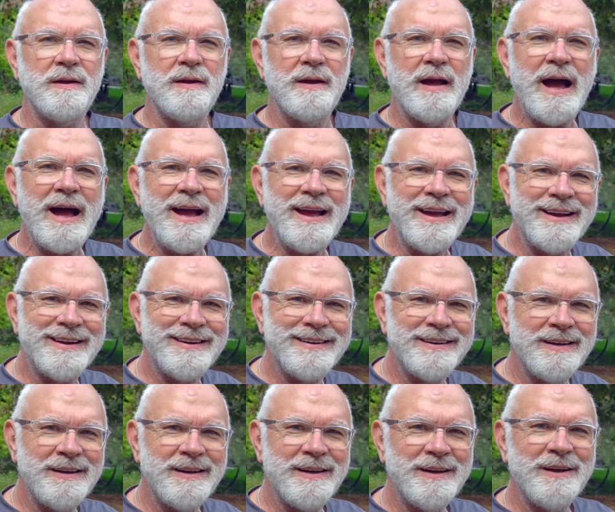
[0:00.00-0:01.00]
Hi,
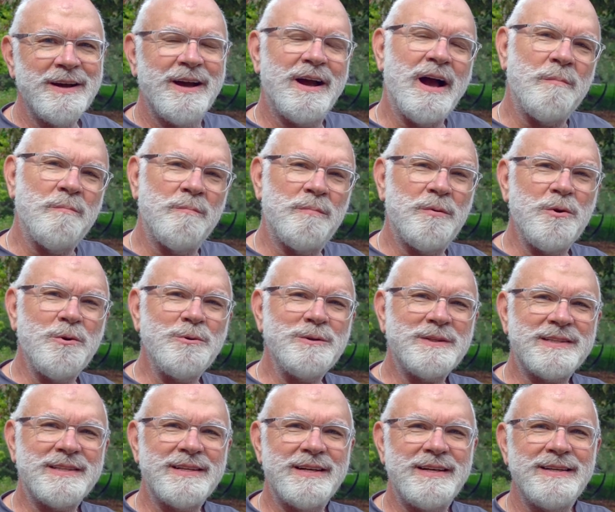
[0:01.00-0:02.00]
I'm
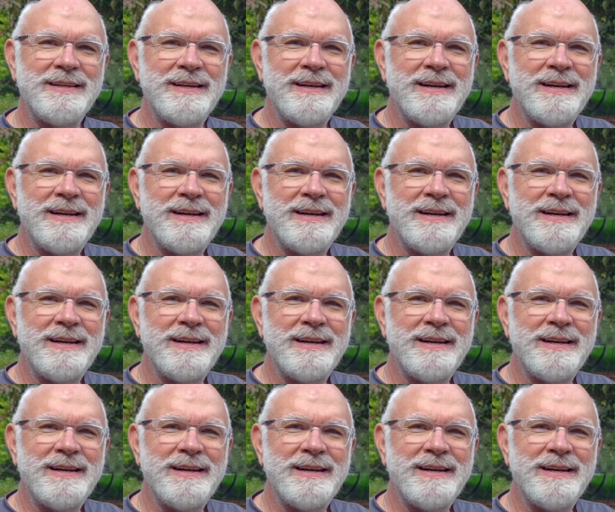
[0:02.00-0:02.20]
Bruce.